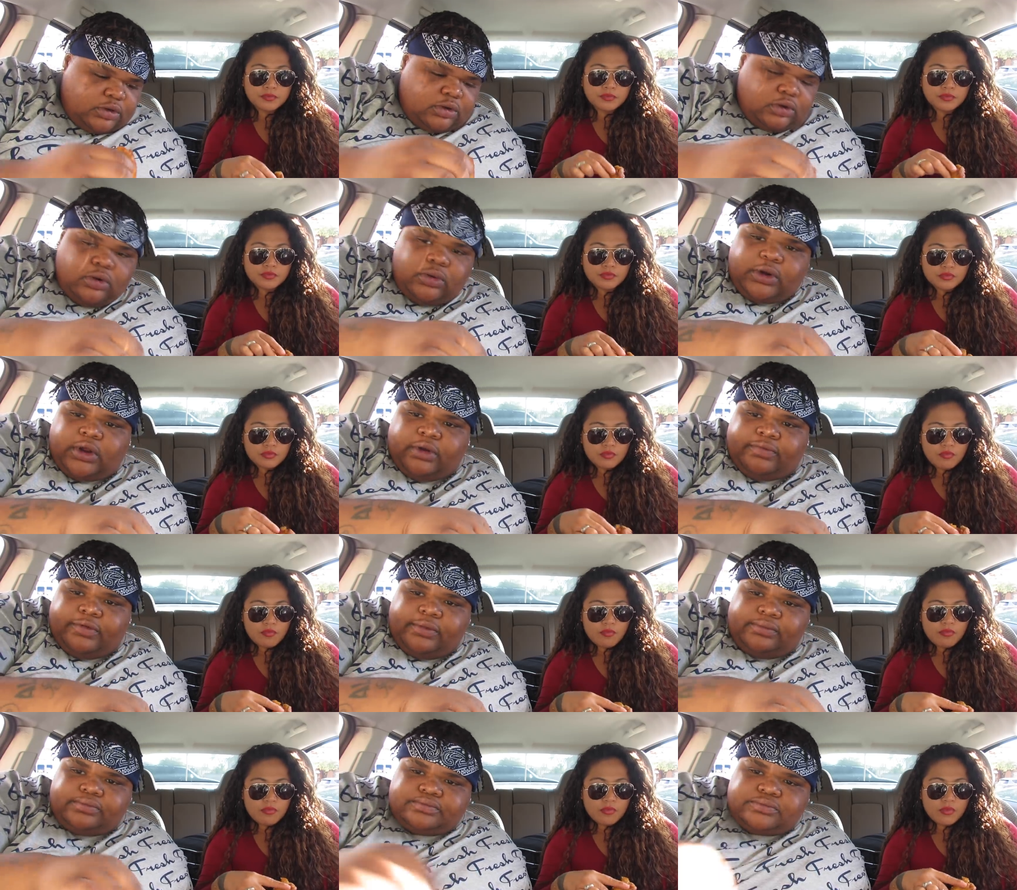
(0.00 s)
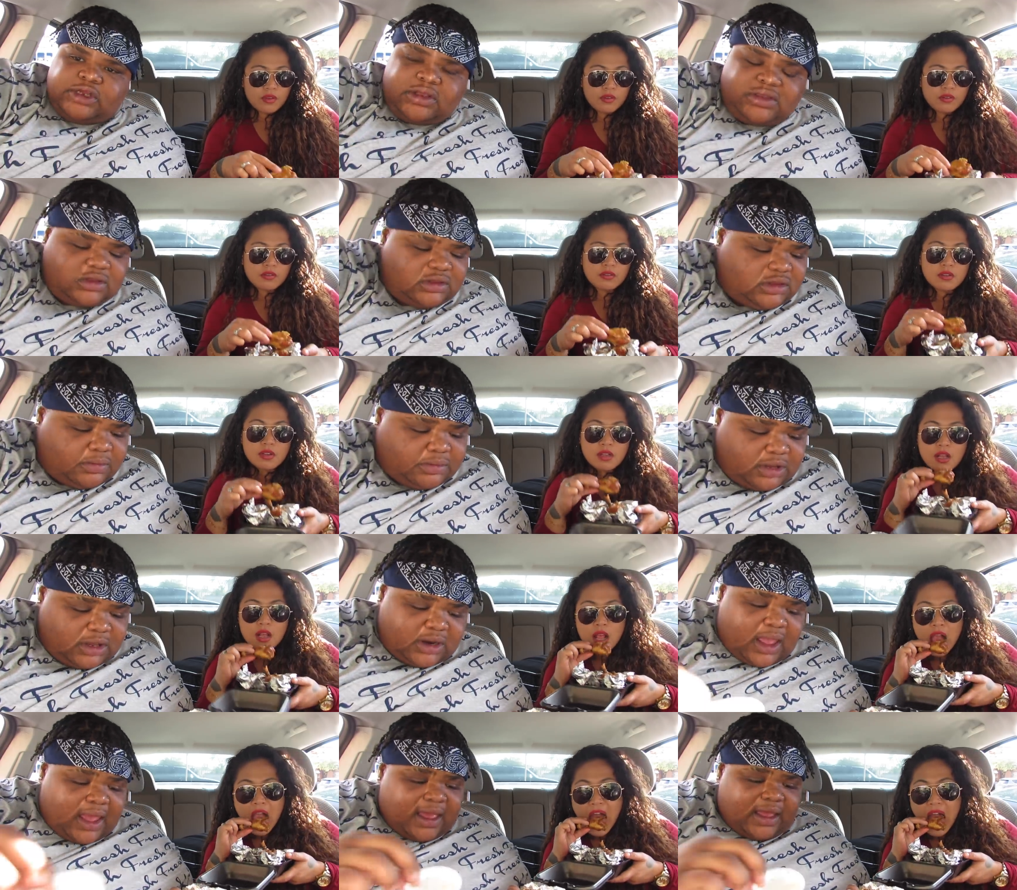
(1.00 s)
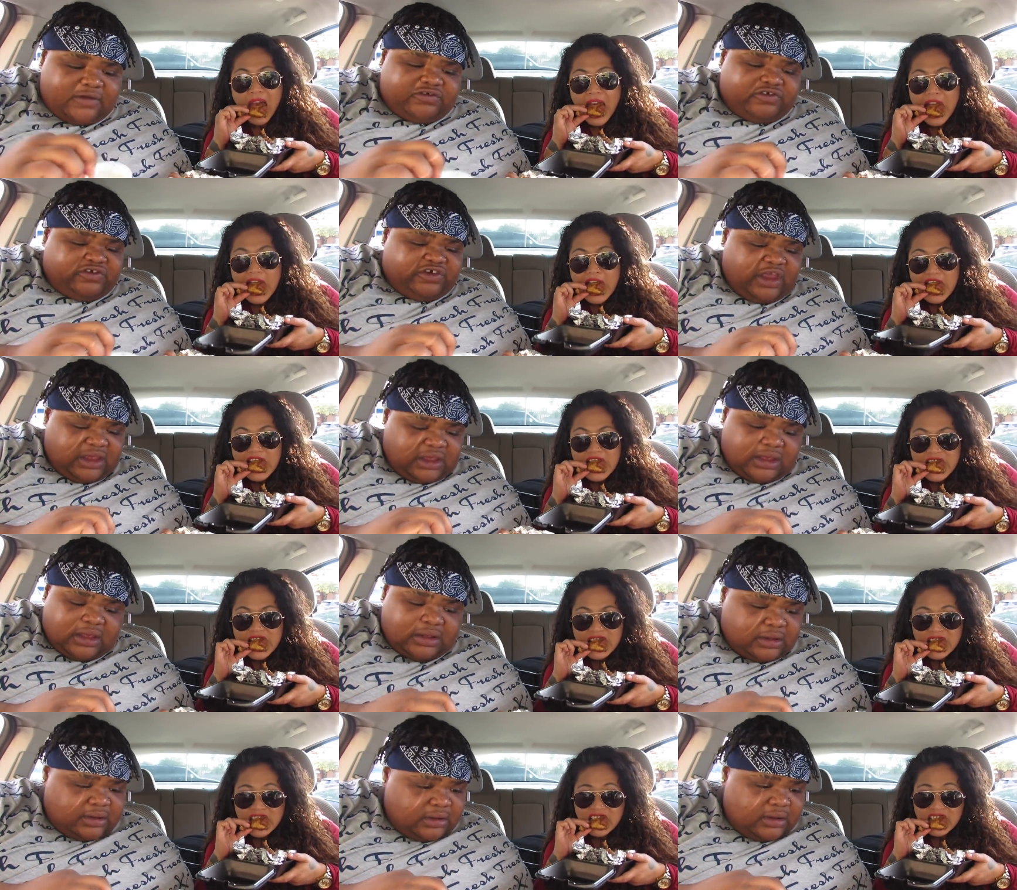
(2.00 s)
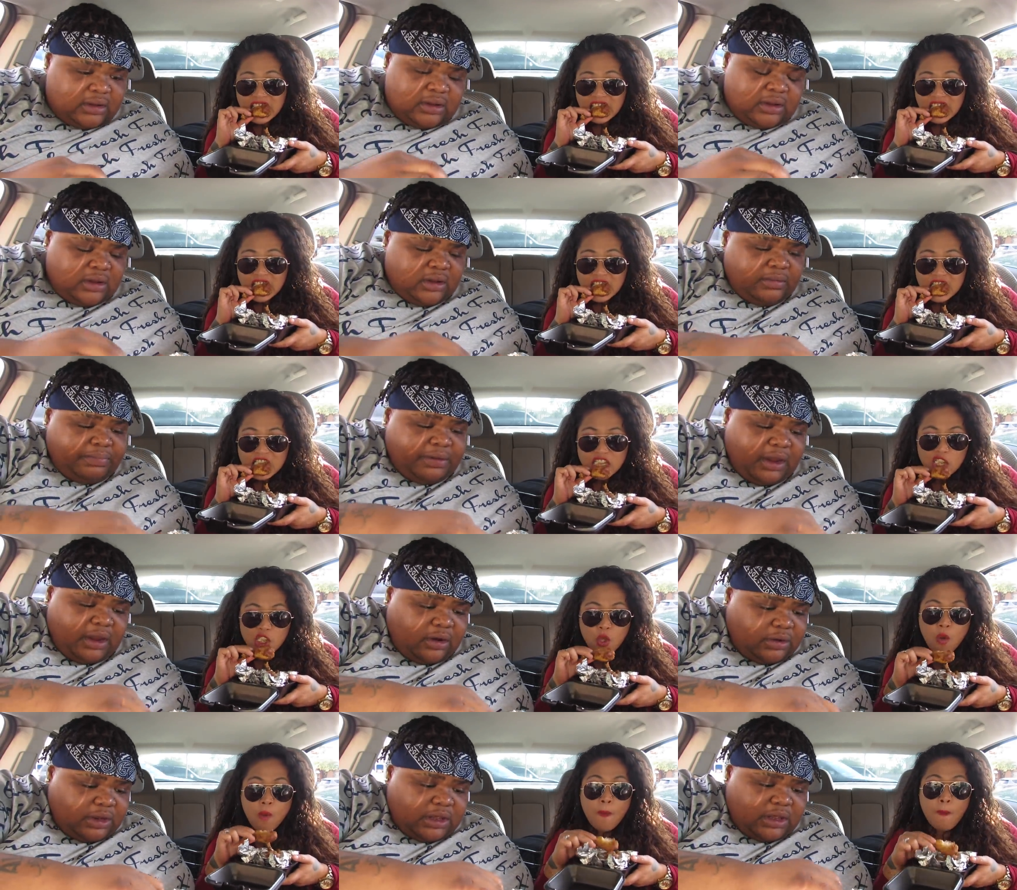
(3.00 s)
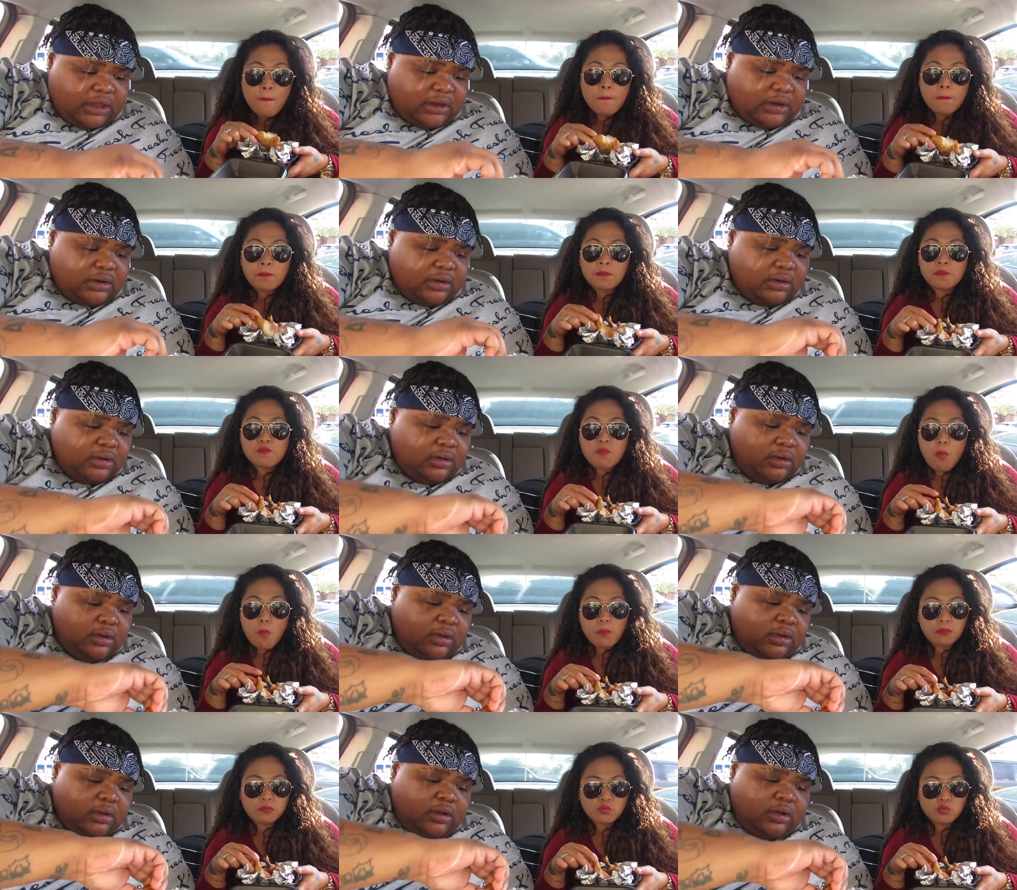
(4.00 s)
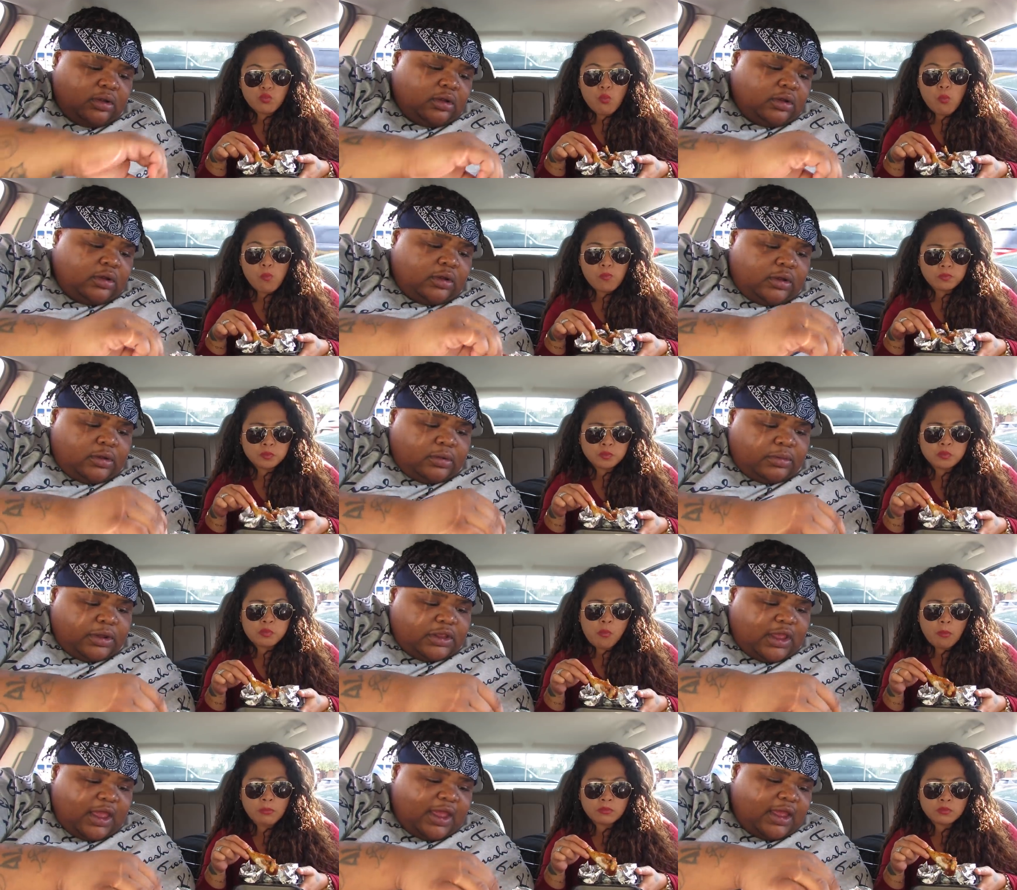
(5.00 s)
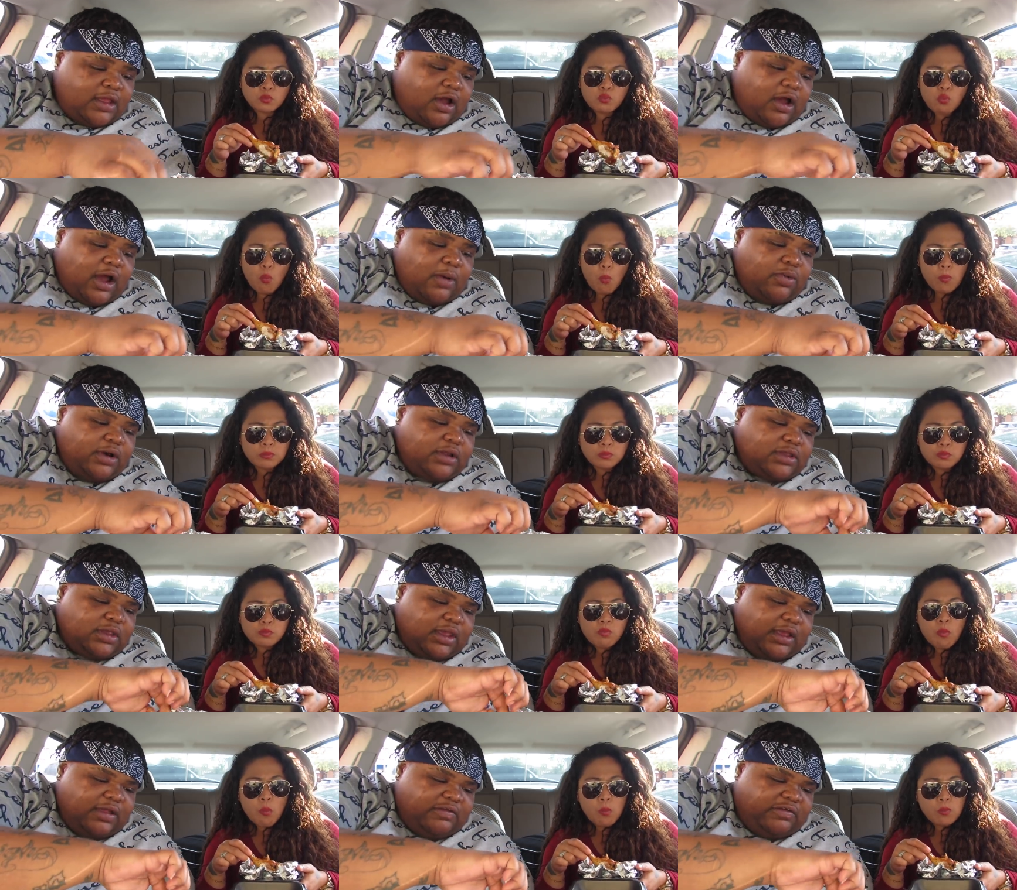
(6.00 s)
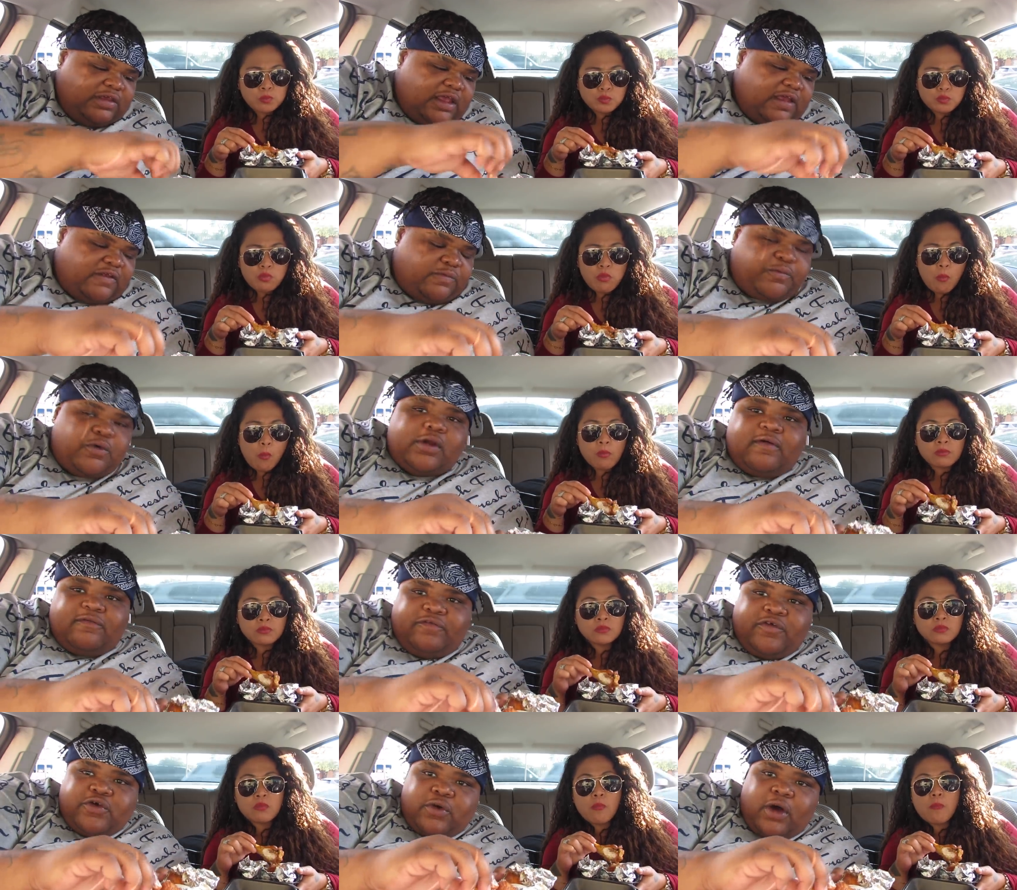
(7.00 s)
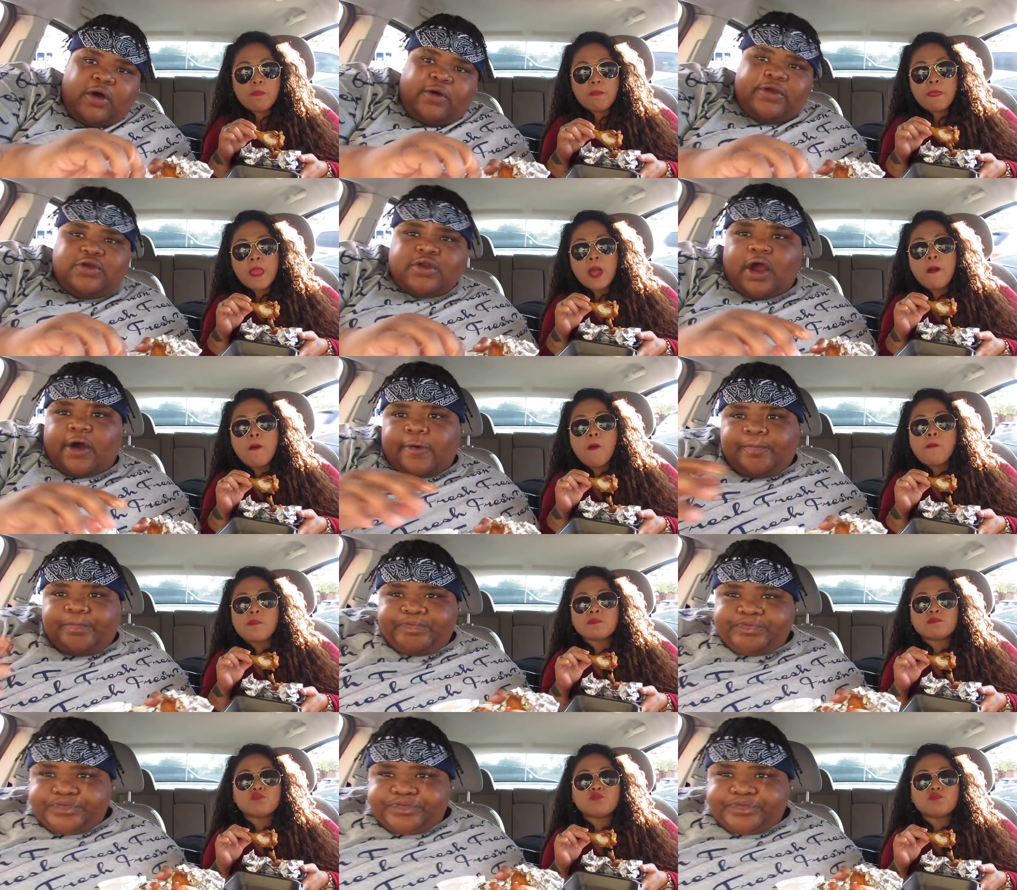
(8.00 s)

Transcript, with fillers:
Speaker 1: or whatever. This is some good ass chicken. Uh, period. Mm-hmm. But yeah, y'all, I wanted to get Jen's point of view on, you know,